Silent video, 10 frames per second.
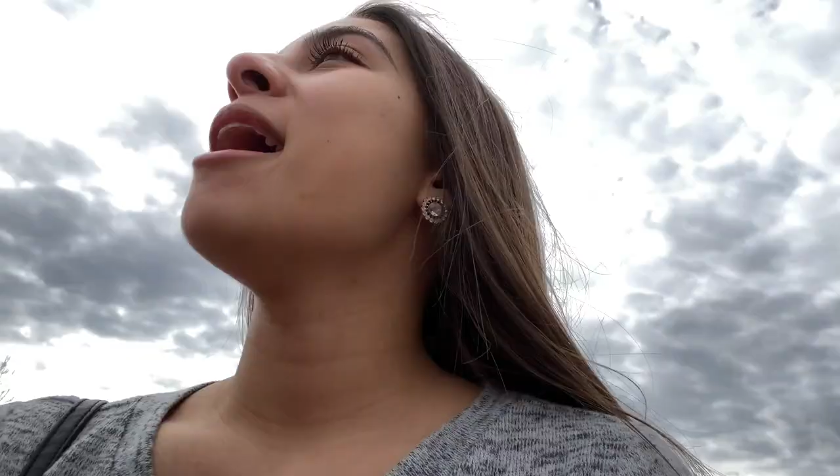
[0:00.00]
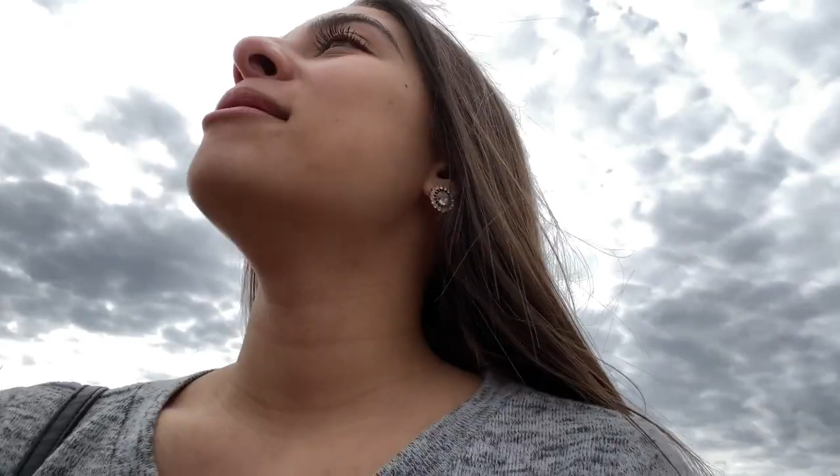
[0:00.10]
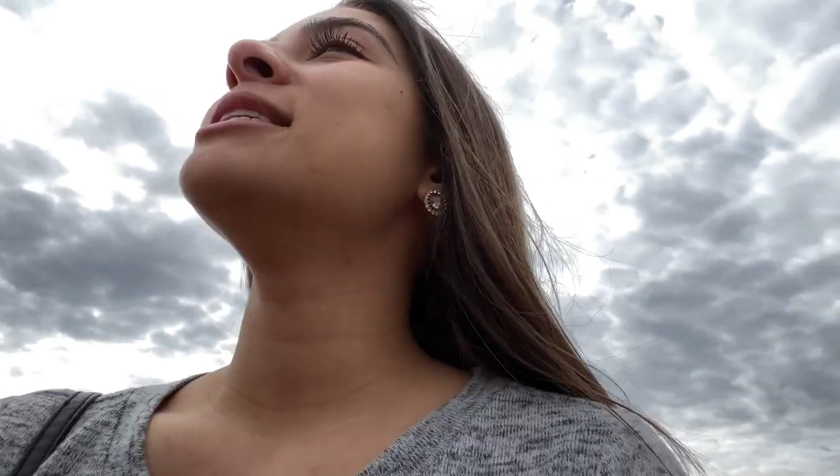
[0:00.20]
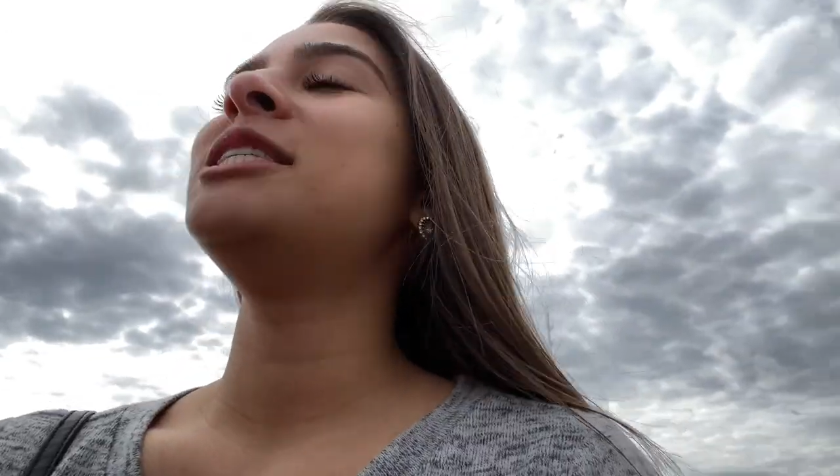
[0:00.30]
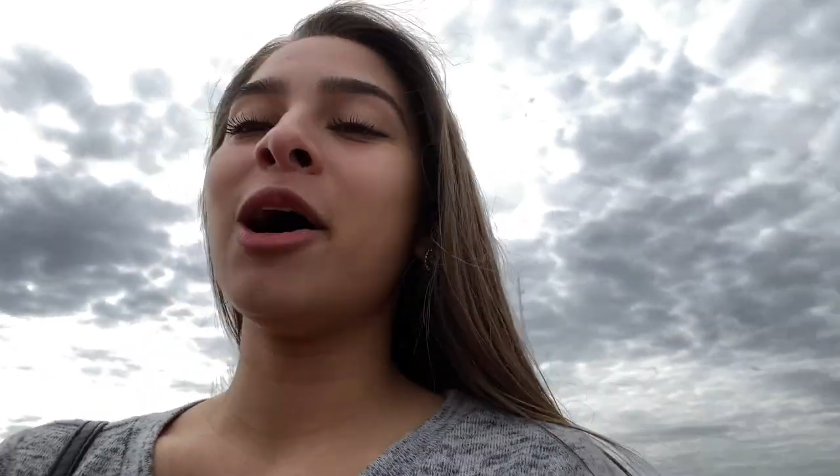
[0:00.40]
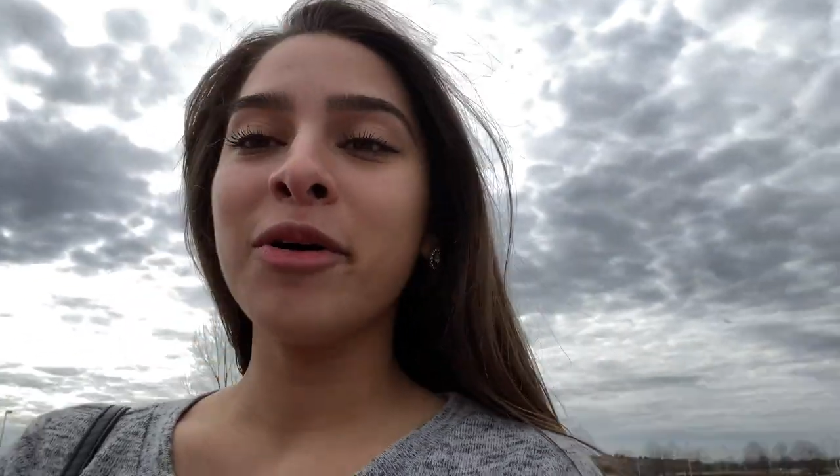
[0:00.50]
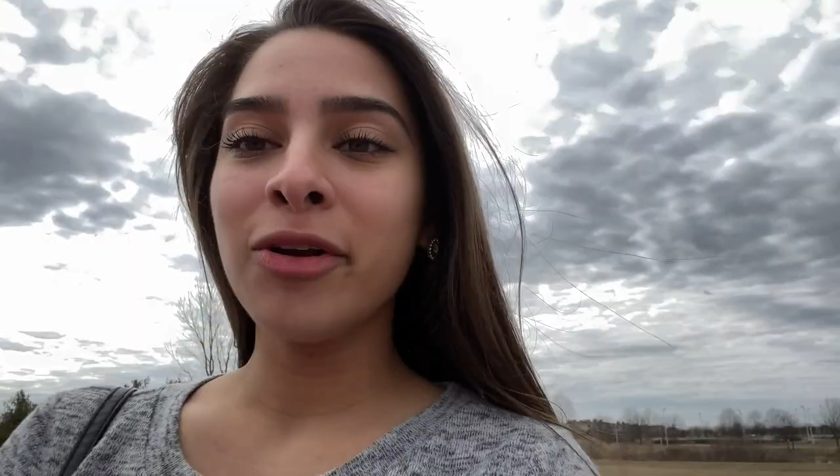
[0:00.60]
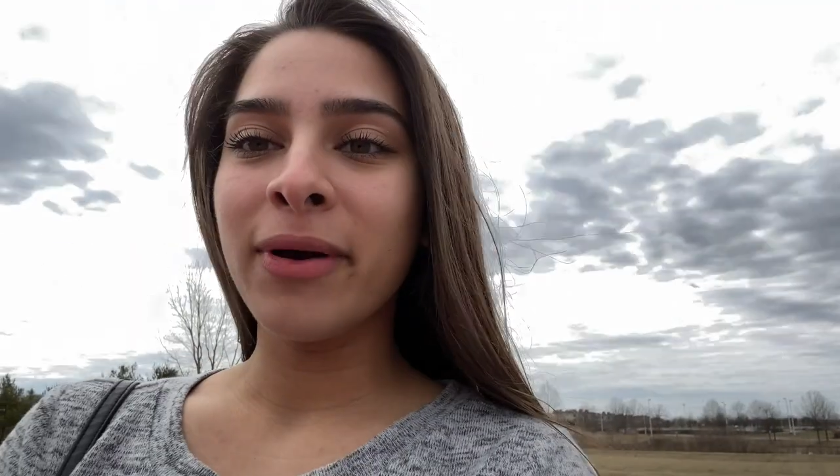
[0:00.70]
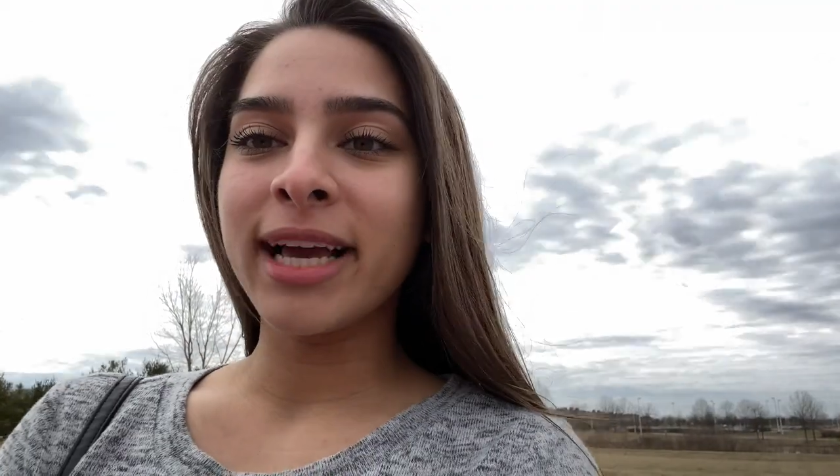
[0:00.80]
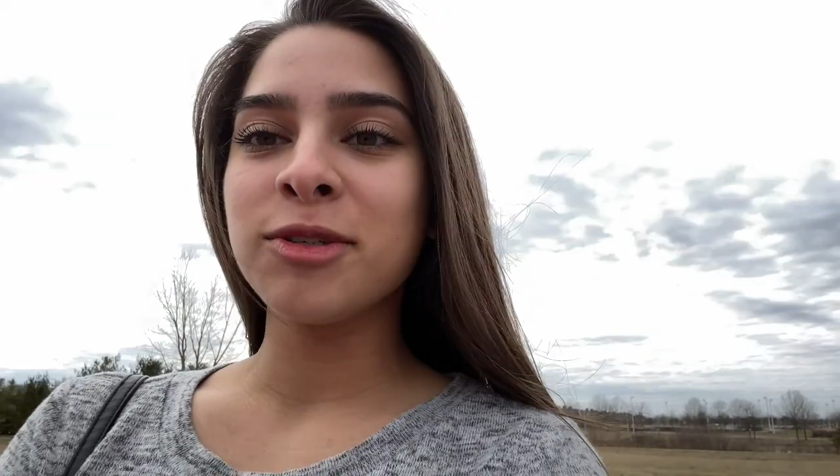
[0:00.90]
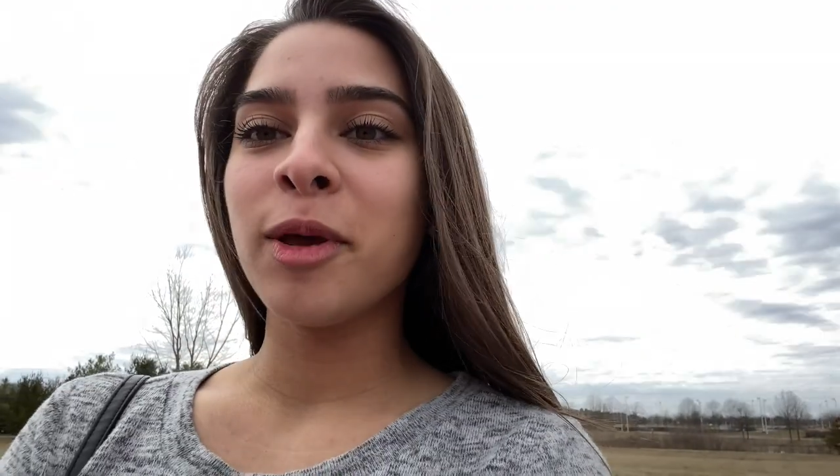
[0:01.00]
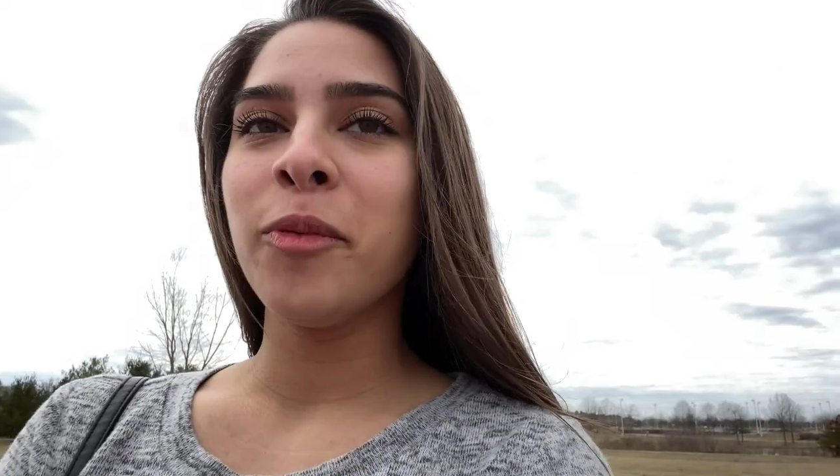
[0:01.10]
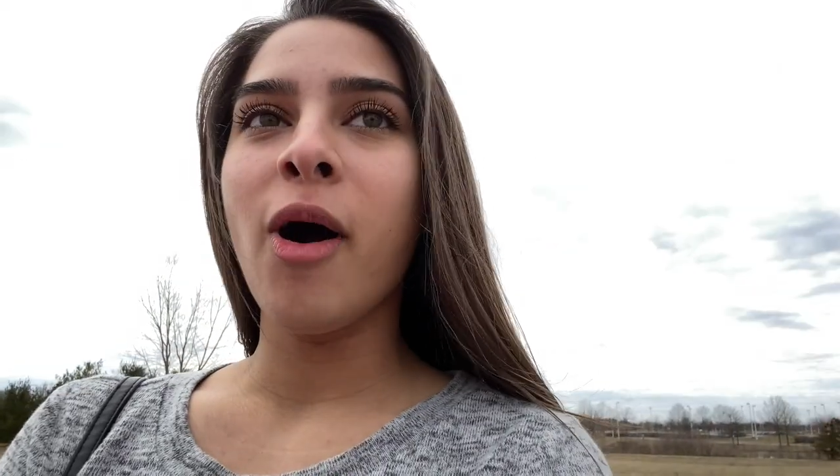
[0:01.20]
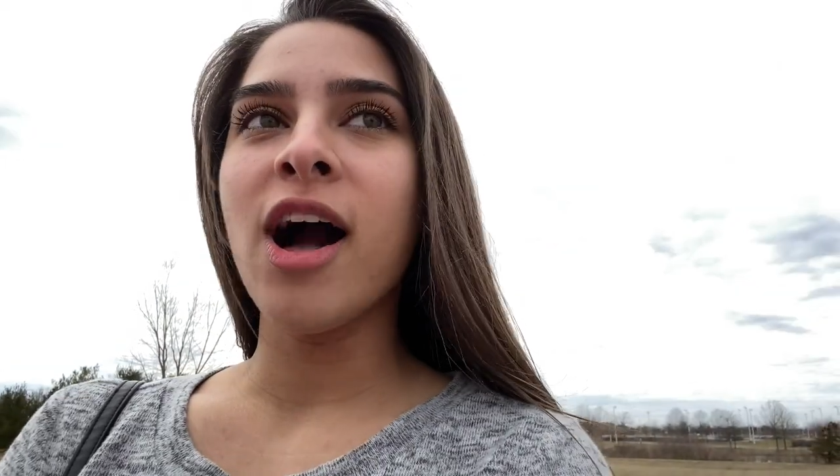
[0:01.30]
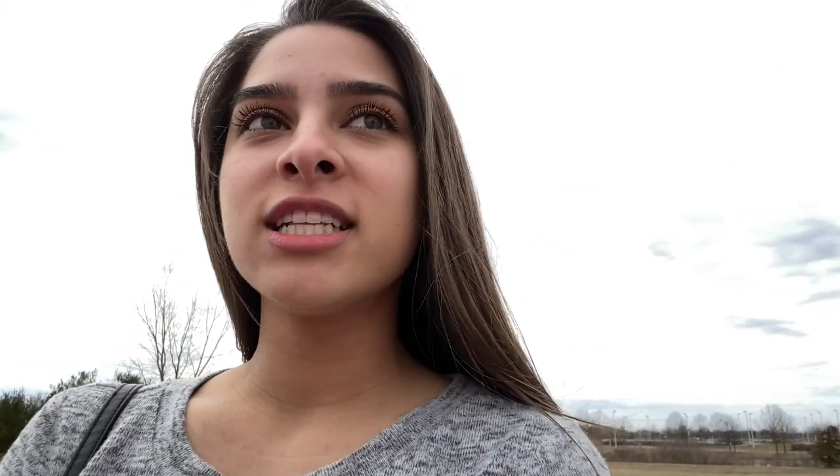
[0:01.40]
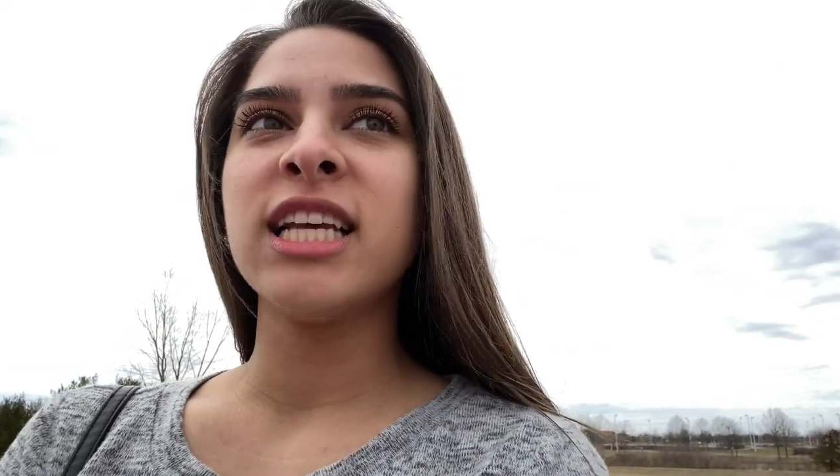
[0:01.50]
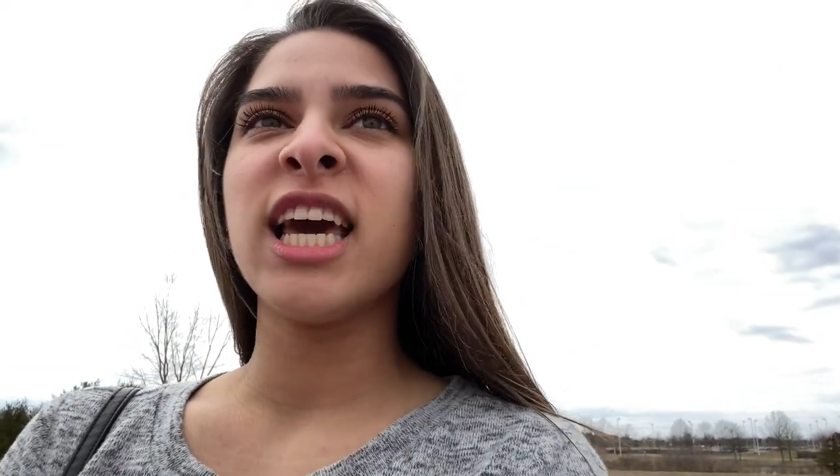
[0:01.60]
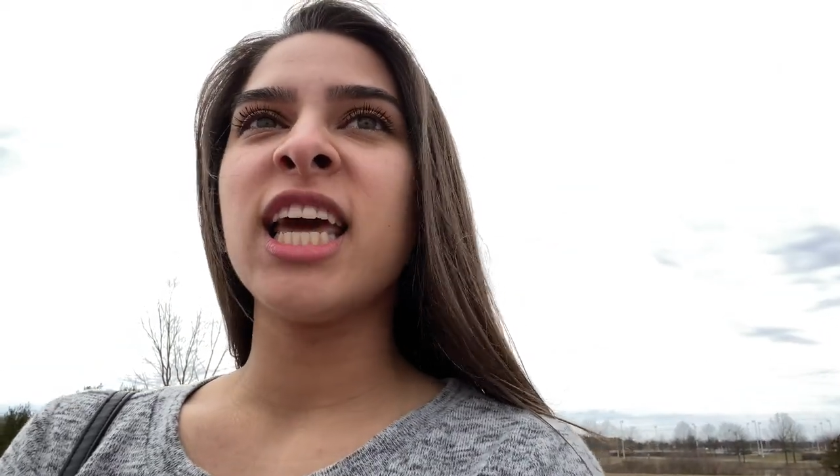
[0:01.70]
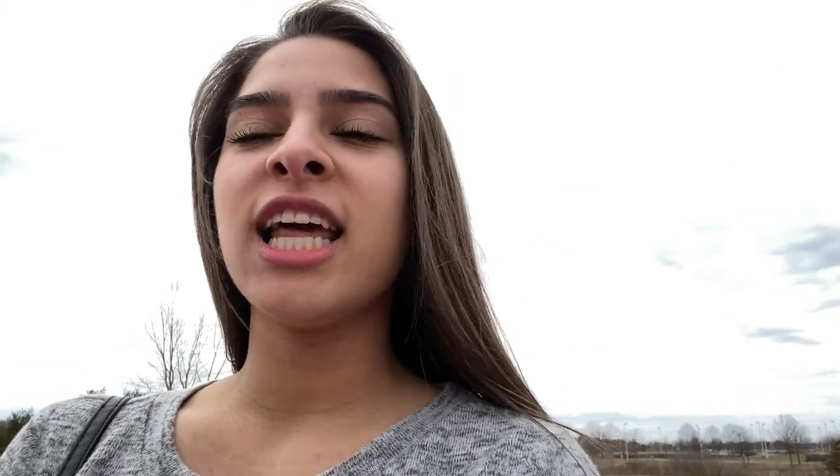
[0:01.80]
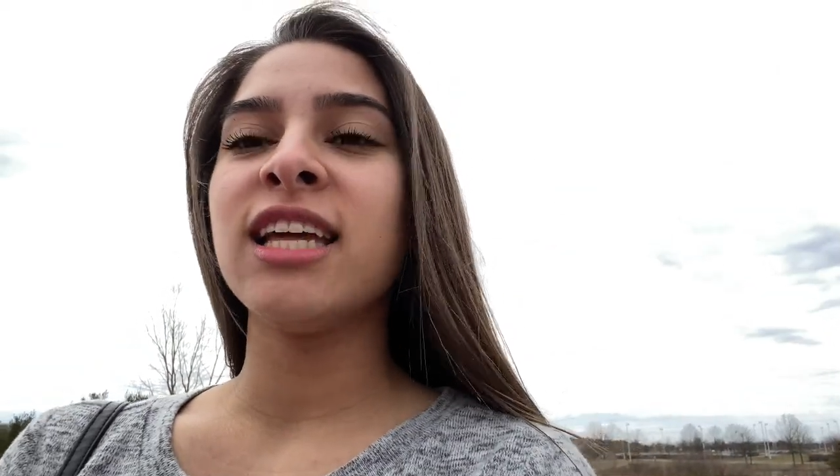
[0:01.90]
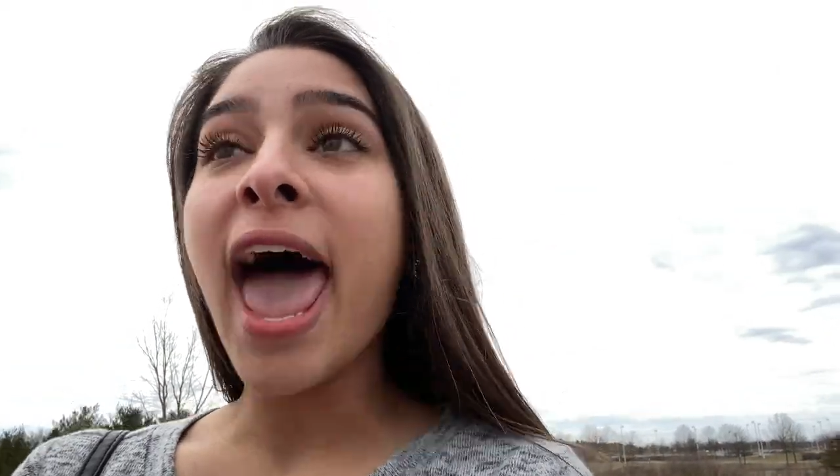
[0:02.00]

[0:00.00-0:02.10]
was so annoying because we walked in and